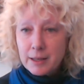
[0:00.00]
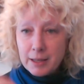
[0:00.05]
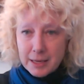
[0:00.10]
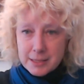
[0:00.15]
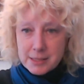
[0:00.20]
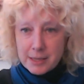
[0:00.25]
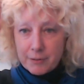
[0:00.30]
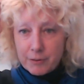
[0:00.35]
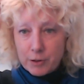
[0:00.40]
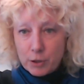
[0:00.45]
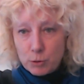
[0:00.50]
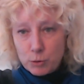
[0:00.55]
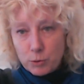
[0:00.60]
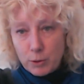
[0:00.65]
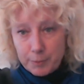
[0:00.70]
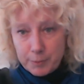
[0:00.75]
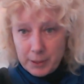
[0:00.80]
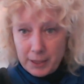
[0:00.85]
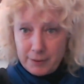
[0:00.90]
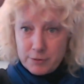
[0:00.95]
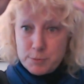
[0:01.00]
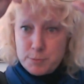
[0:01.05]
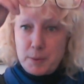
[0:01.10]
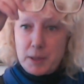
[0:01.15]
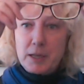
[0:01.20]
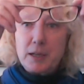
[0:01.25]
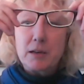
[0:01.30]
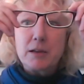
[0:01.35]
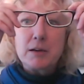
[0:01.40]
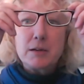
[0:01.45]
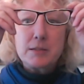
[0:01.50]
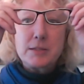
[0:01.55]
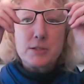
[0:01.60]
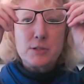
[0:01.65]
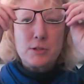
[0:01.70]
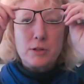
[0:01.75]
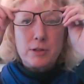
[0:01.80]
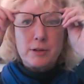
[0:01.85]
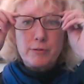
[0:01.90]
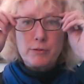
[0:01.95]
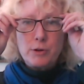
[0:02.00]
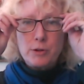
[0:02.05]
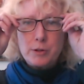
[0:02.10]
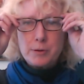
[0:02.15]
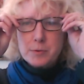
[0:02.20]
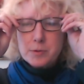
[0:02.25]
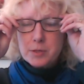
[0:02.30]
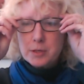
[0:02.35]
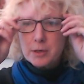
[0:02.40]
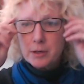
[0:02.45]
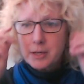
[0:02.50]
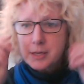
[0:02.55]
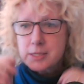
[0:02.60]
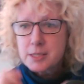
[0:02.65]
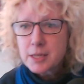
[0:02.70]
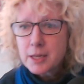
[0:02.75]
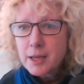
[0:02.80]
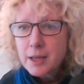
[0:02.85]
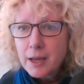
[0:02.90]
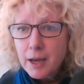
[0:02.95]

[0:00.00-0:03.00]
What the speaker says: Let's have I'm going to have to put my glasses on. I've got them tonight.